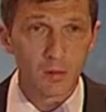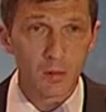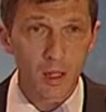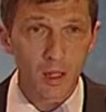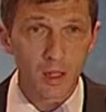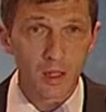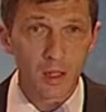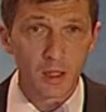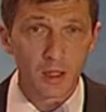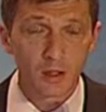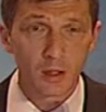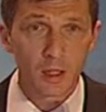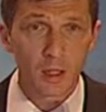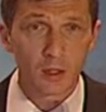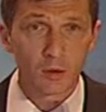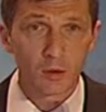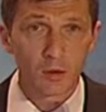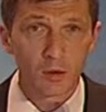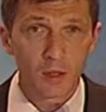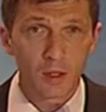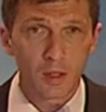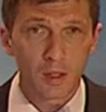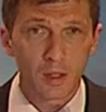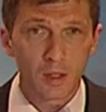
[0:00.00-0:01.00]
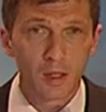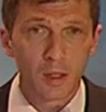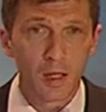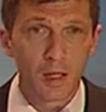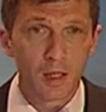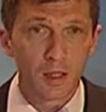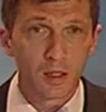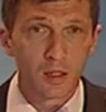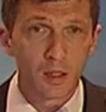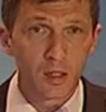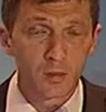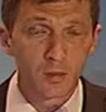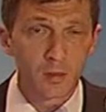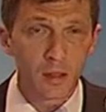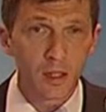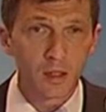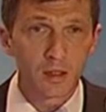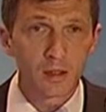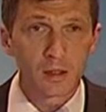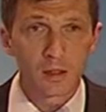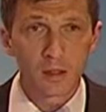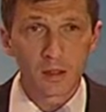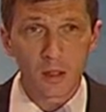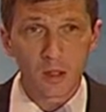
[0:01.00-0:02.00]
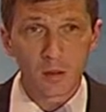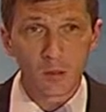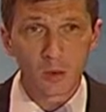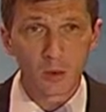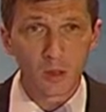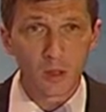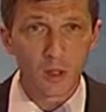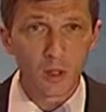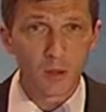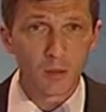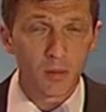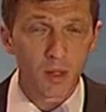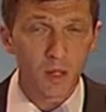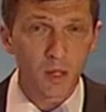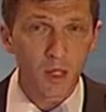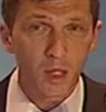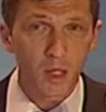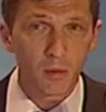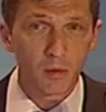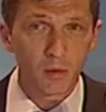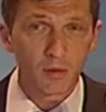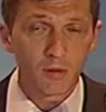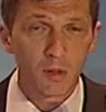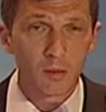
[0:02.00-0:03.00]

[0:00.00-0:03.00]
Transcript: into a small company, Lesproekt,